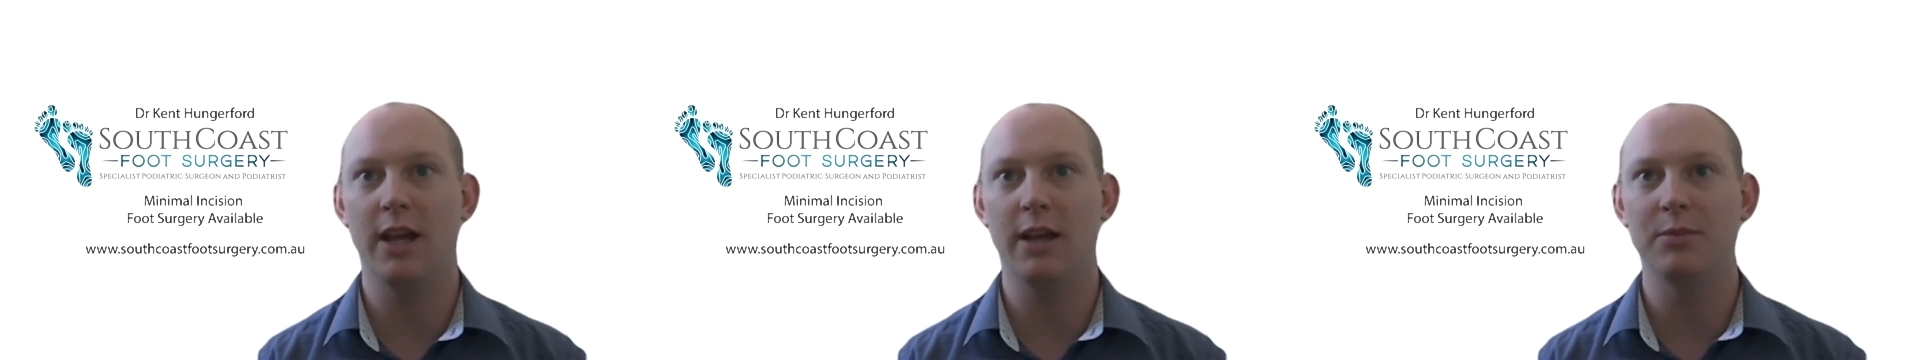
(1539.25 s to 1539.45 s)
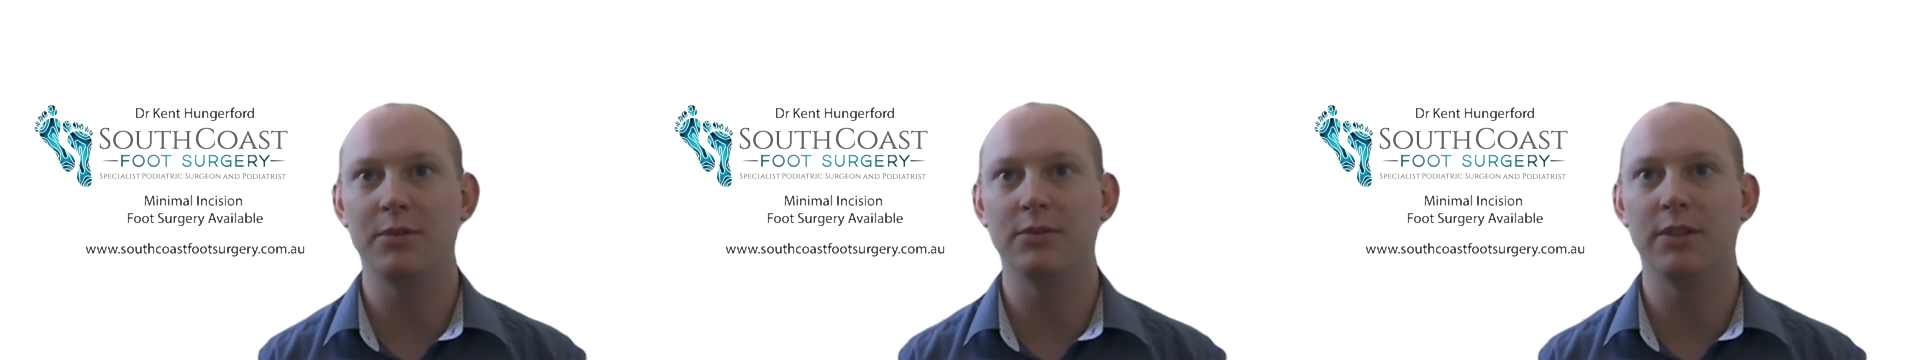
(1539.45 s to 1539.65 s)

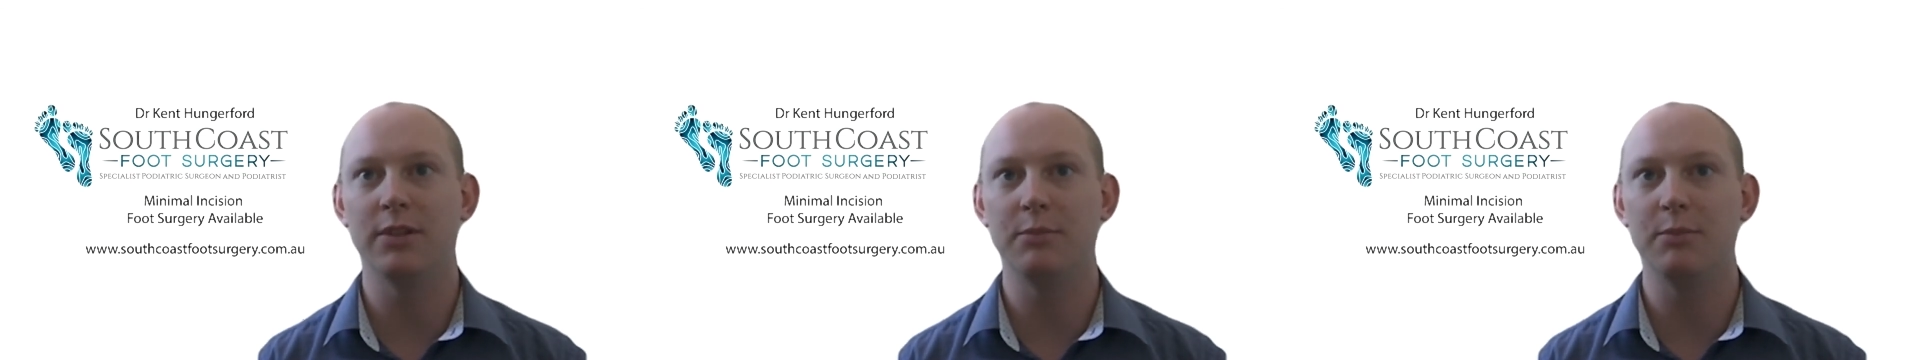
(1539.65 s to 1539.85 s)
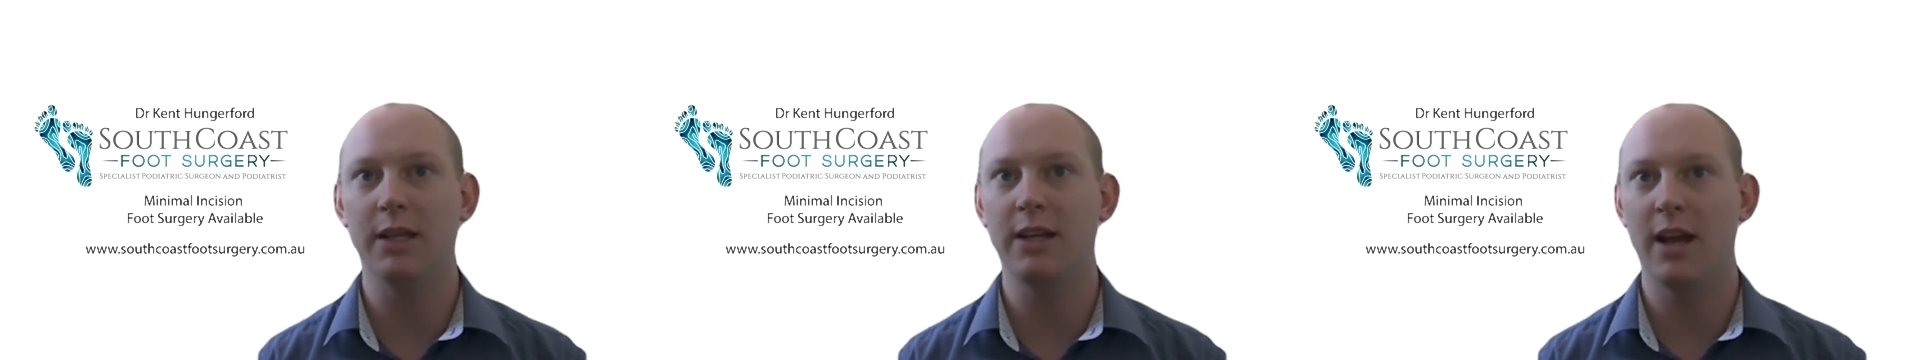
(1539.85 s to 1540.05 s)
able
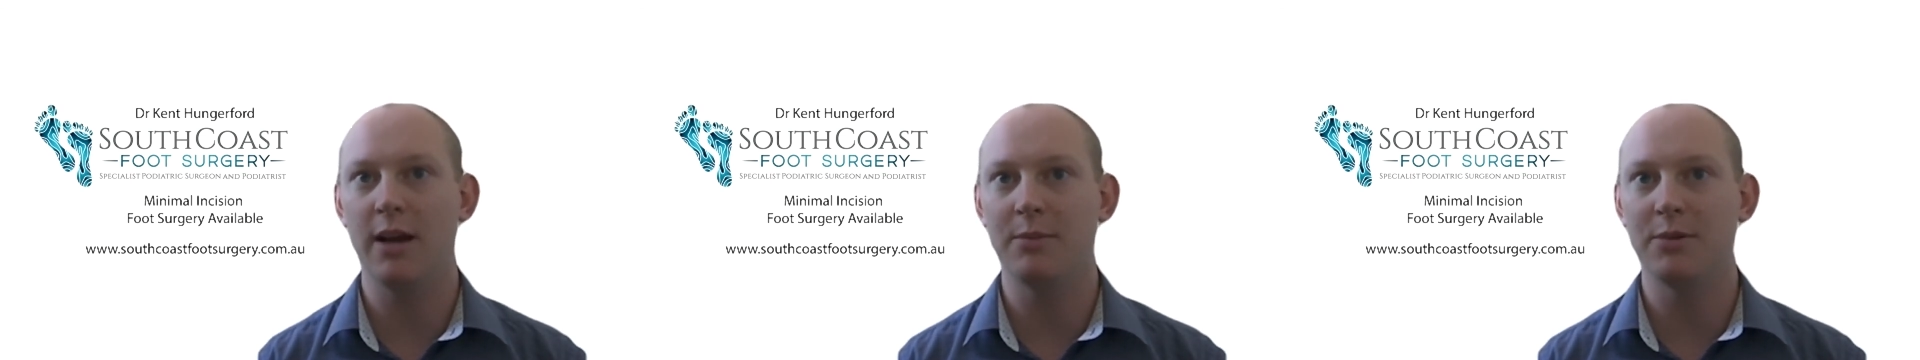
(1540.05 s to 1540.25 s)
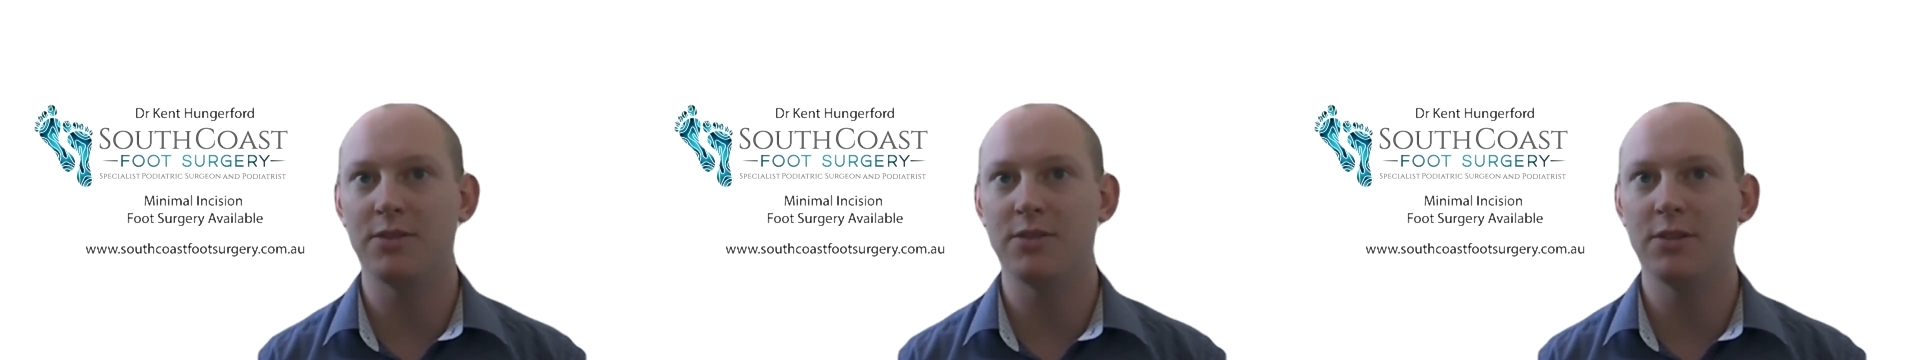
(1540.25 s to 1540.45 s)
in being
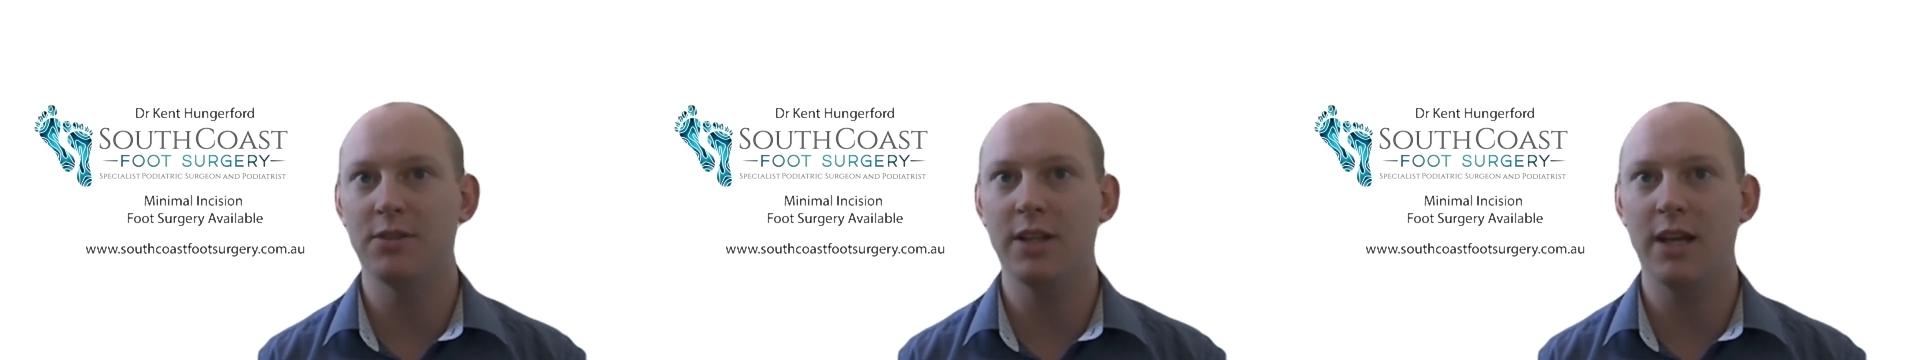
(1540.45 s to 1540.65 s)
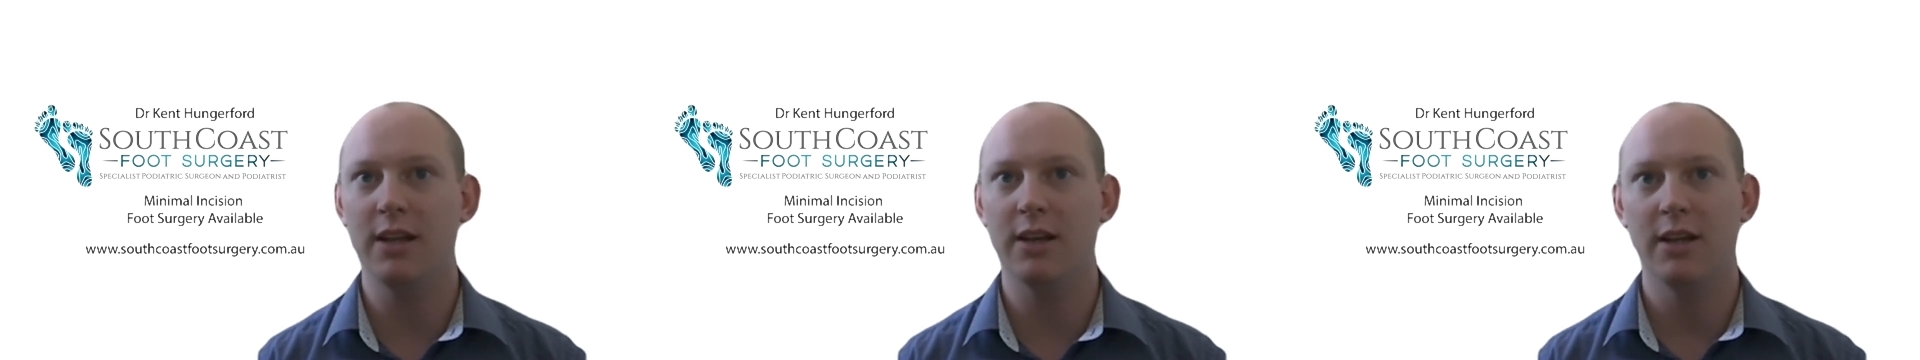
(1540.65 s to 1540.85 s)
able to do
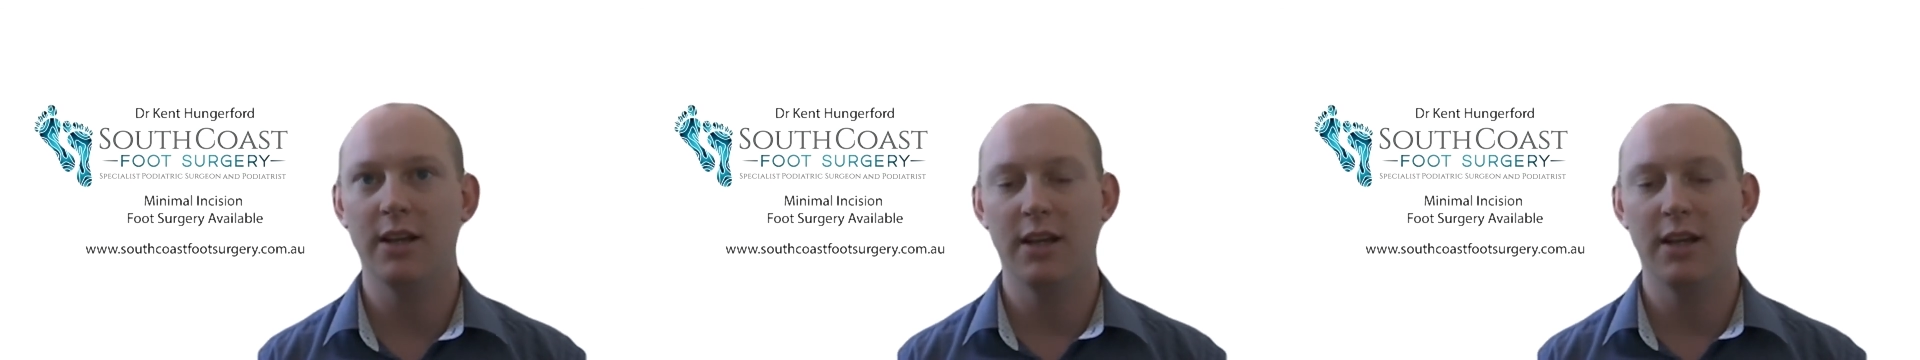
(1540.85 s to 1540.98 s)
that